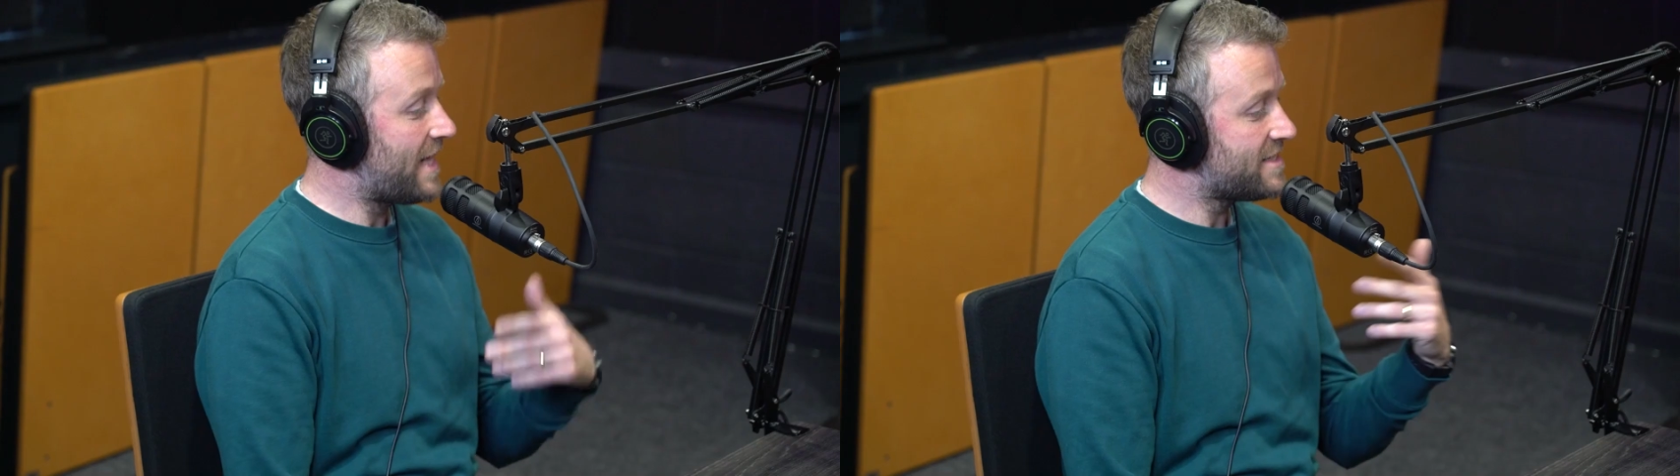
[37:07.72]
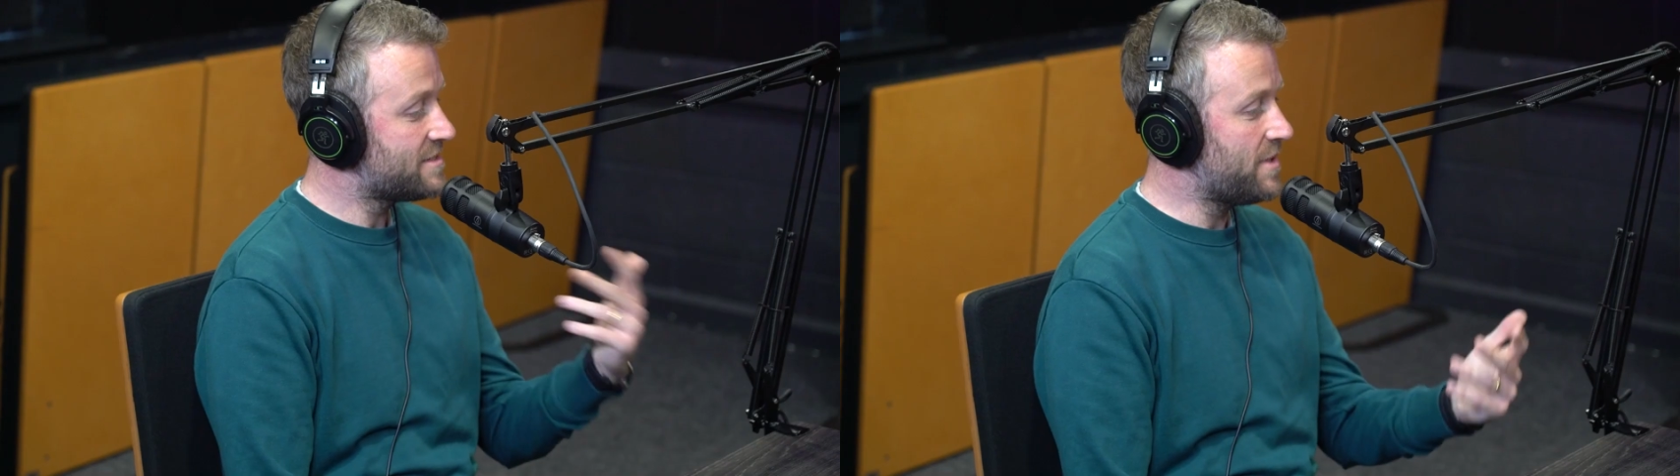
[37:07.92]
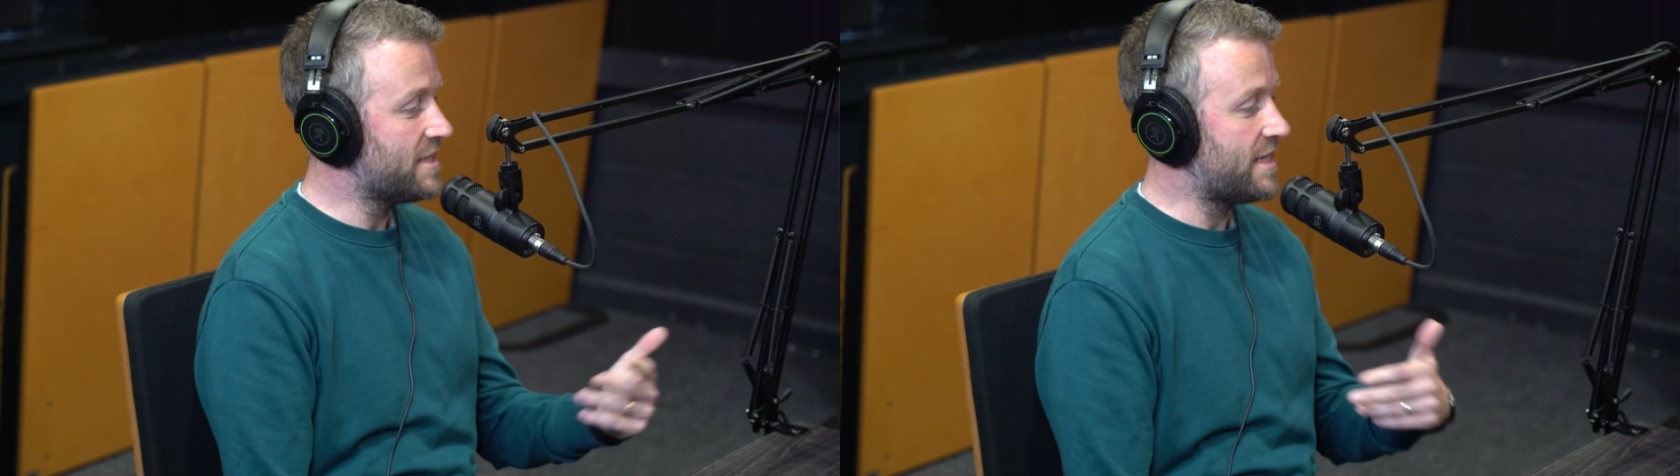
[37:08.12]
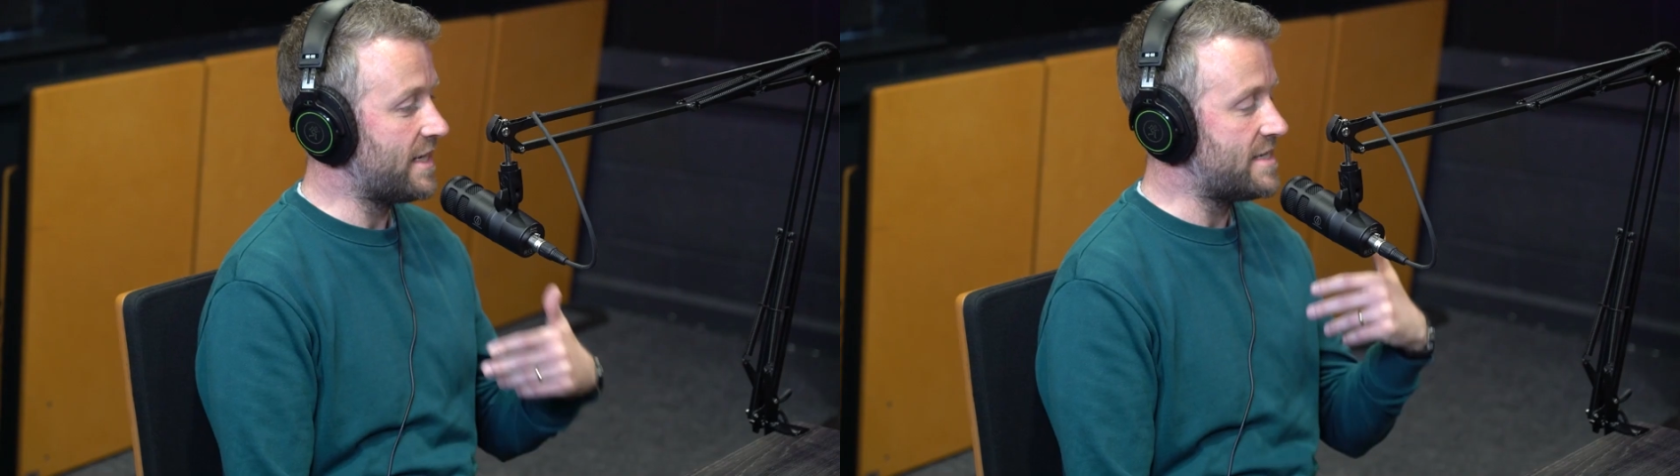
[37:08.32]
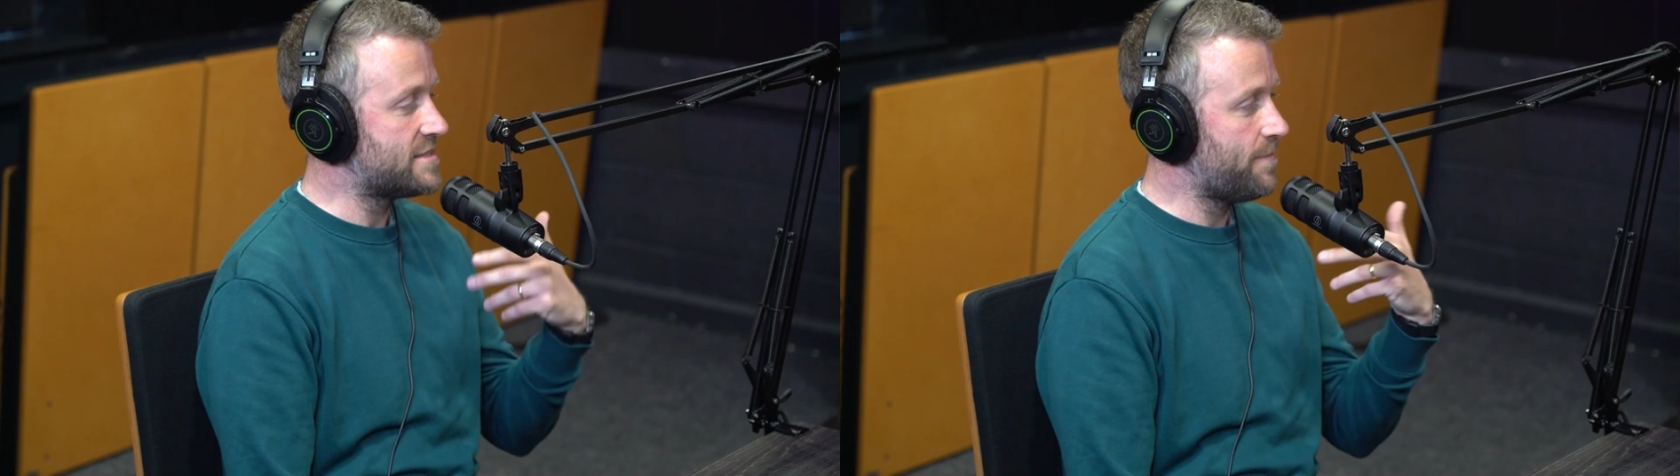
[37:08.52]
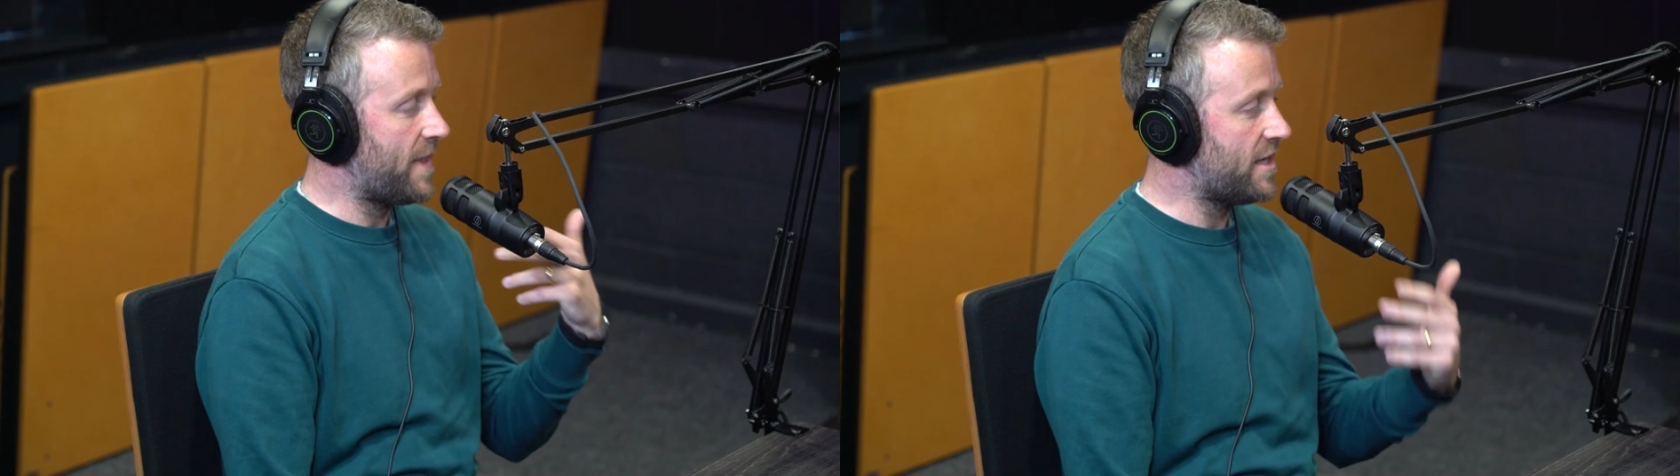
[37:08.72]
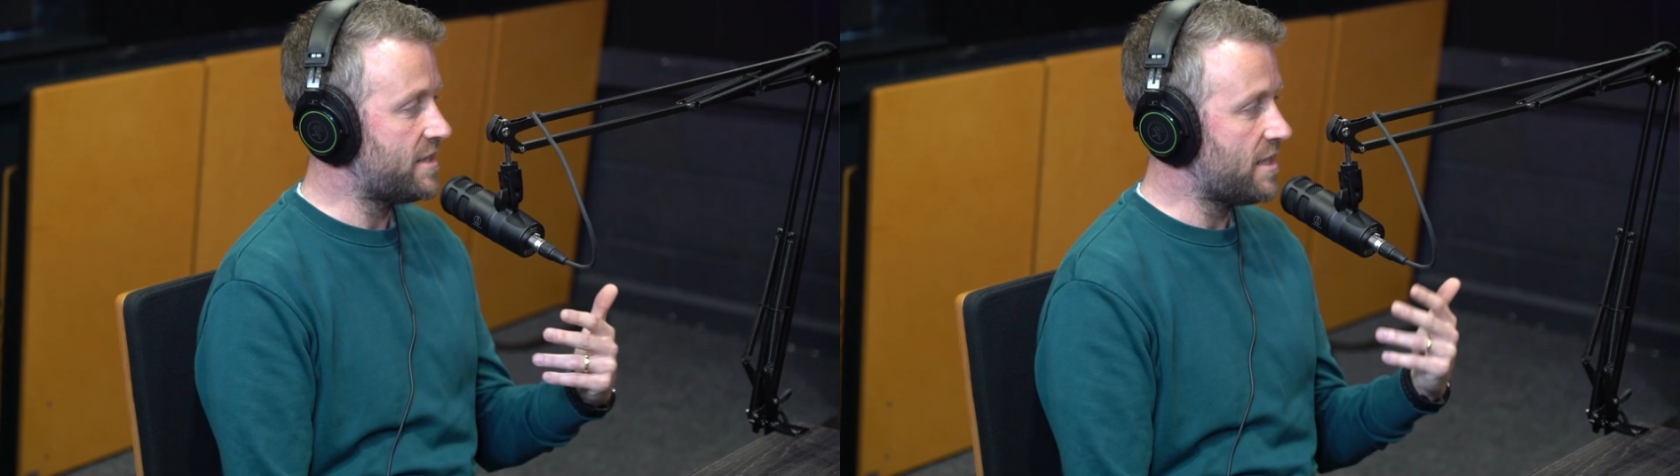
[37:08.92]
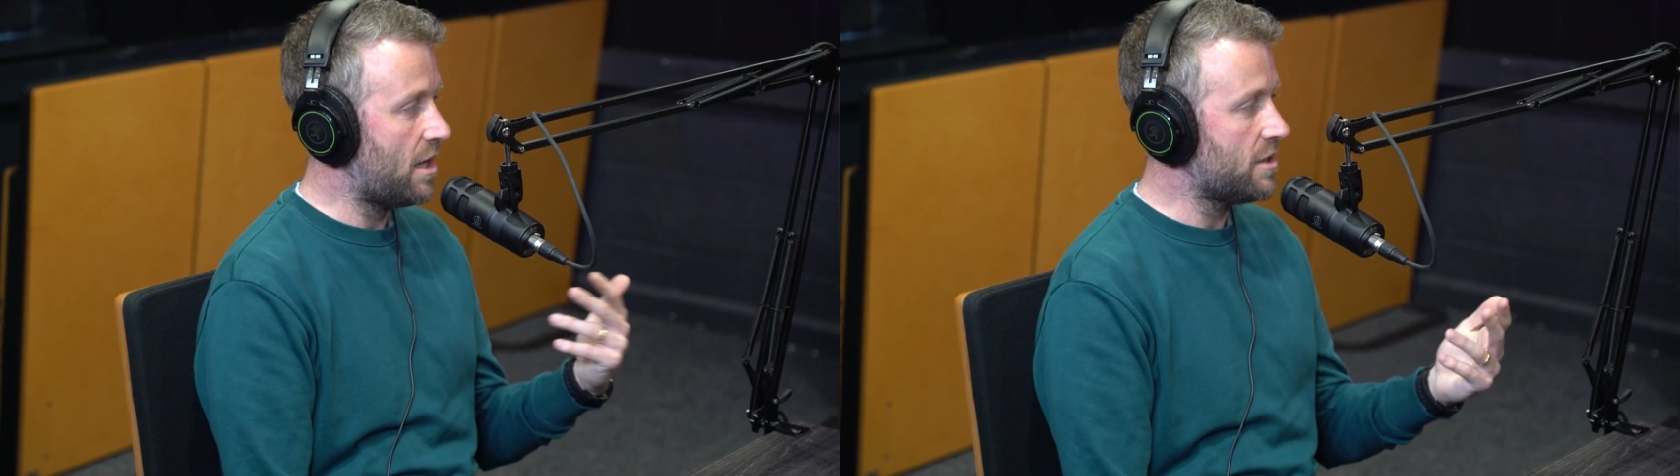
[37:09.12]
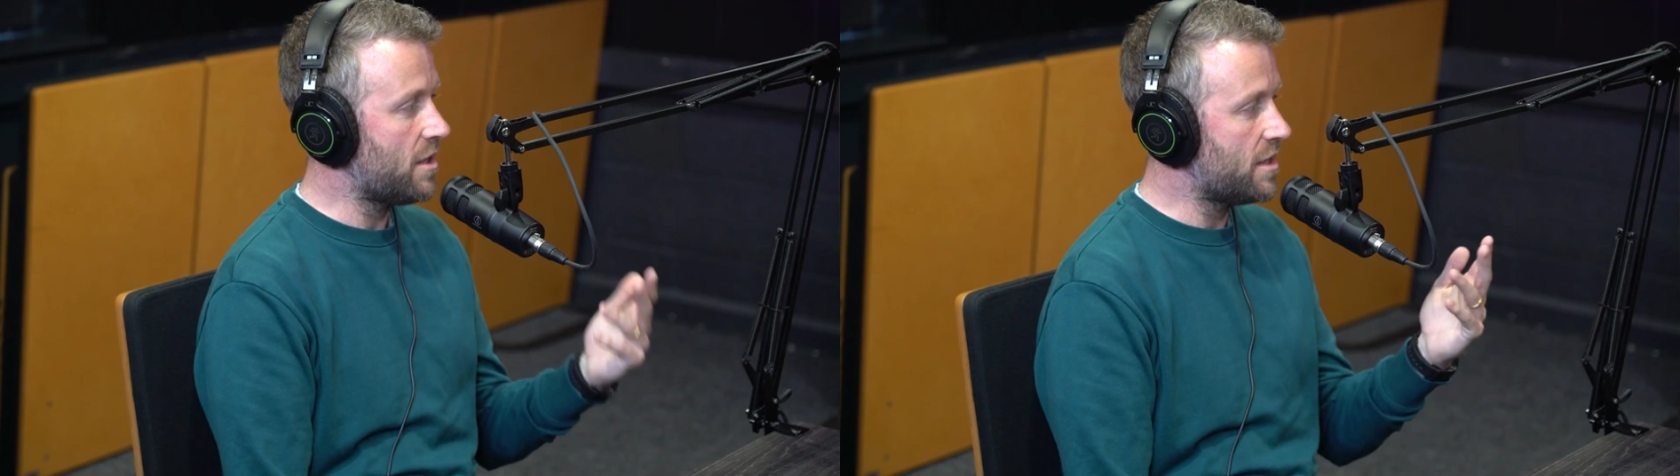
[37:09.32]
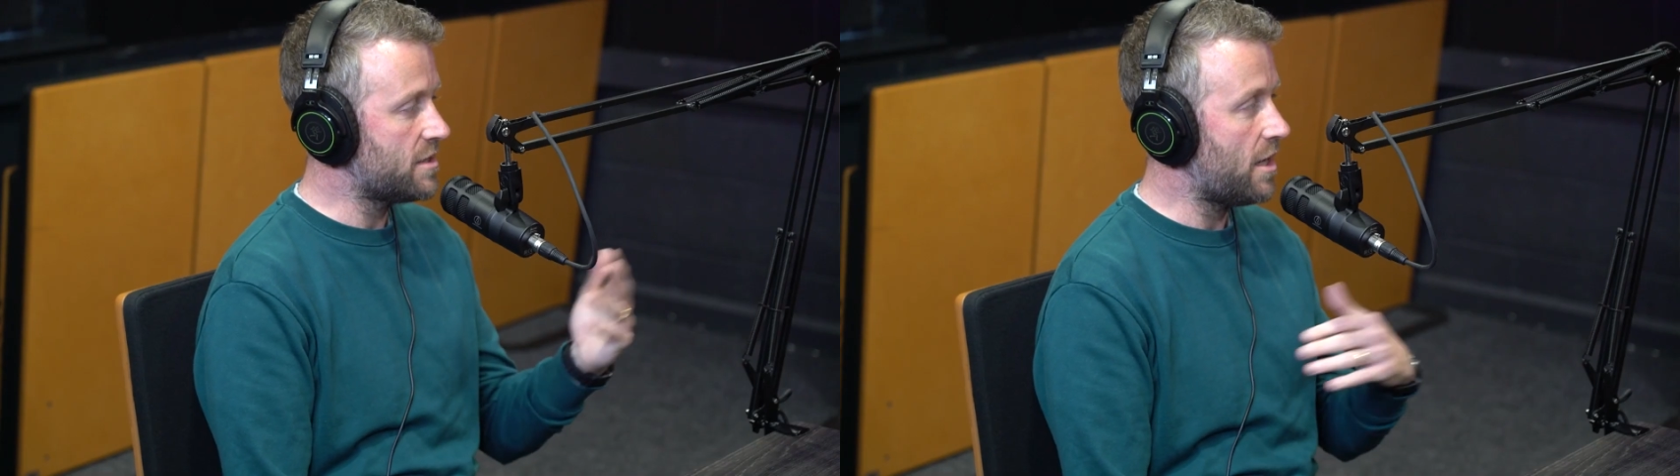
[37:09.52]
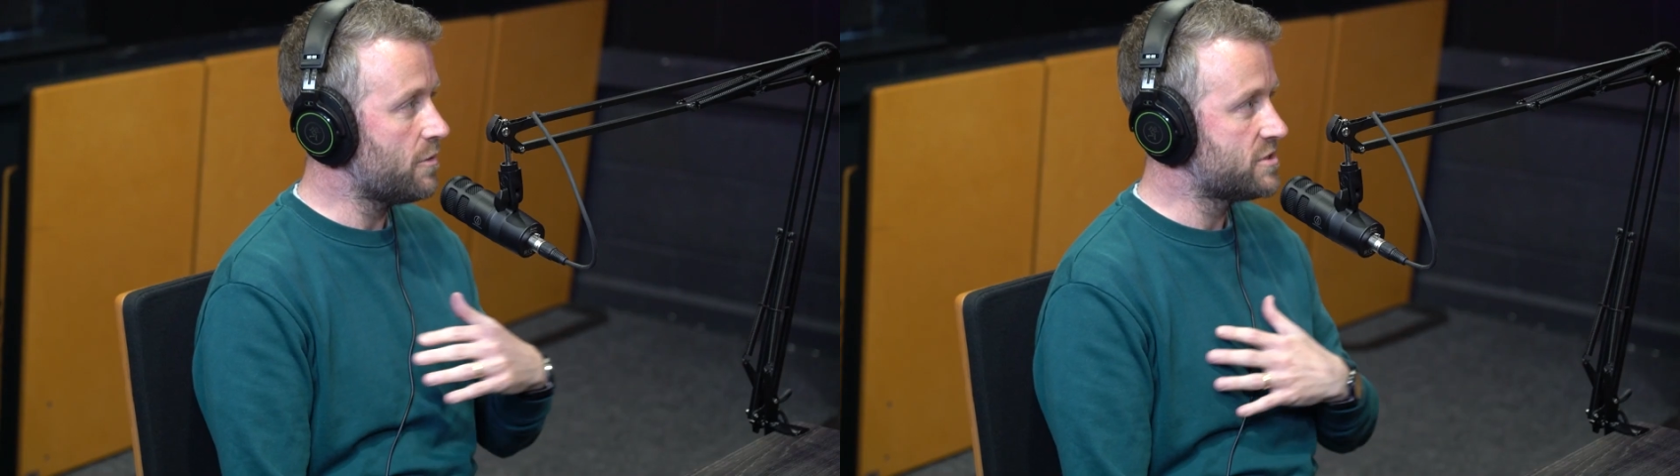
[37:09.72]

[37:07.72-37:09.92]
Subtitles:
that's a big thing and I think I